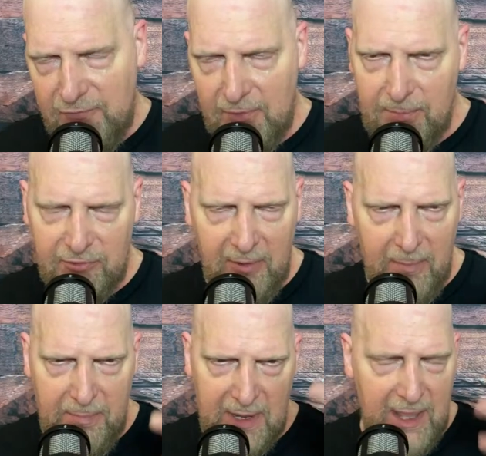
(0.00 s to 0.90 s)
from
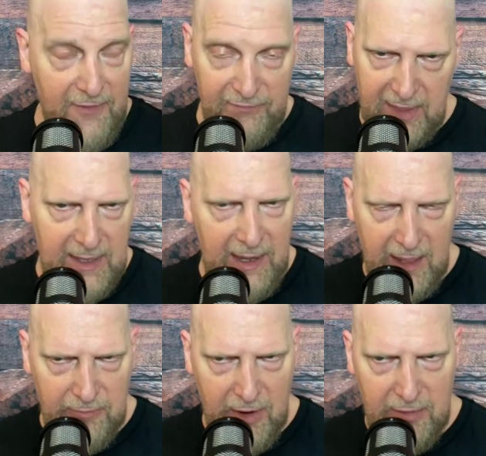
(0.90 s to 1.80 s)
somebody, a figure
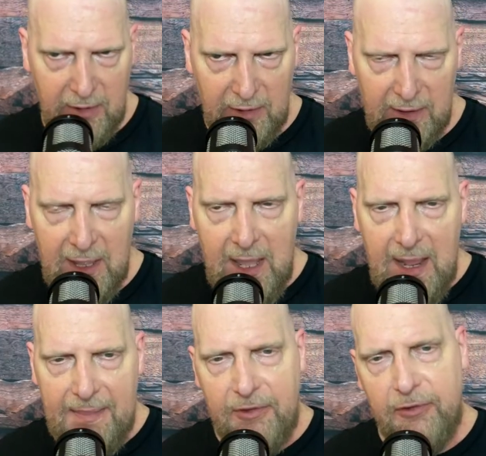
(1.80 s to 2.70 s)
like Rogan.
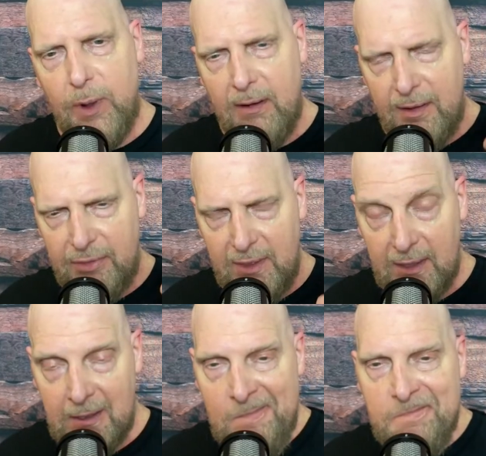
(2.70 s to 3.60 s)
This is where I
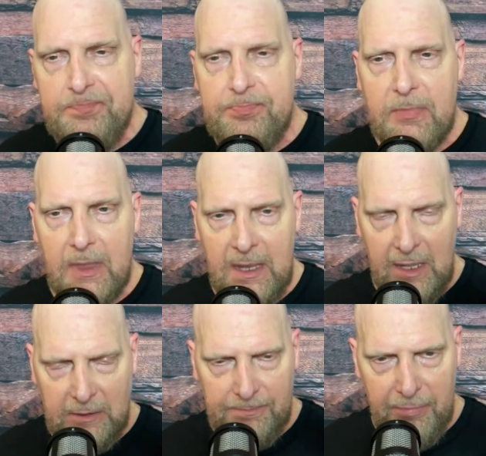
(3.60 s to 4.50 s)
think, you
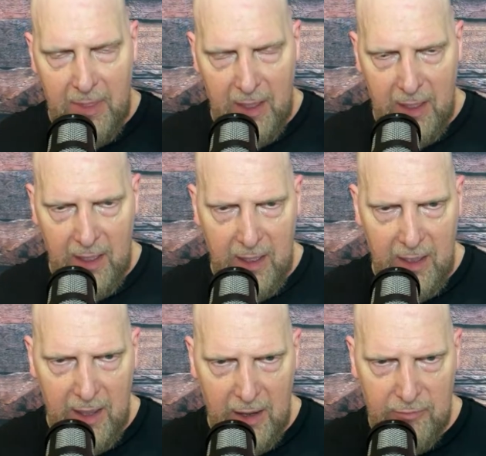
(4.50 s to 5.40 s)
know,
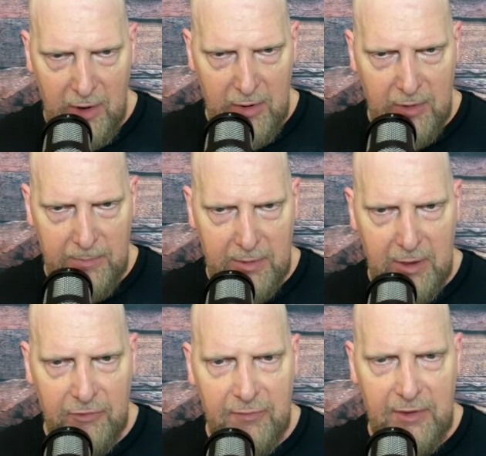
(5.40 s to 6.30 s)
a Rogan,
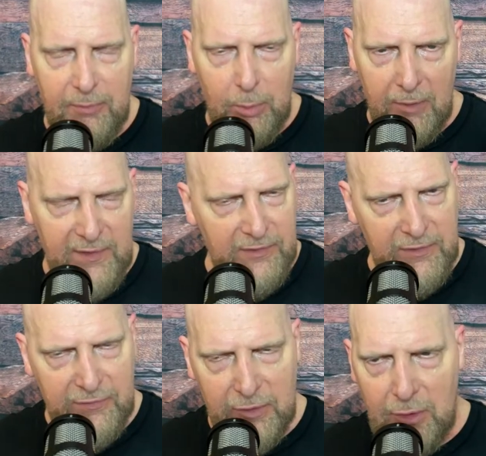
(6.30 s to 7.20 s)
because he's what,
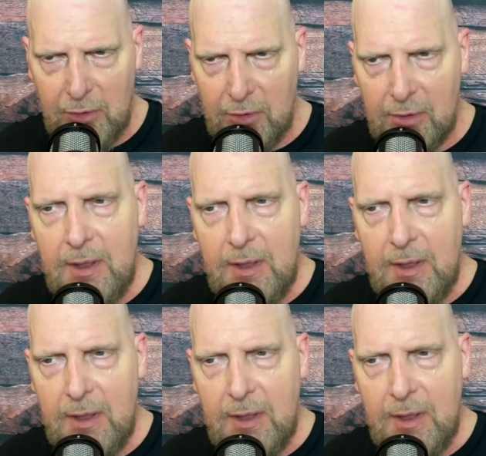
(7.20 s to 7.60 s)
54.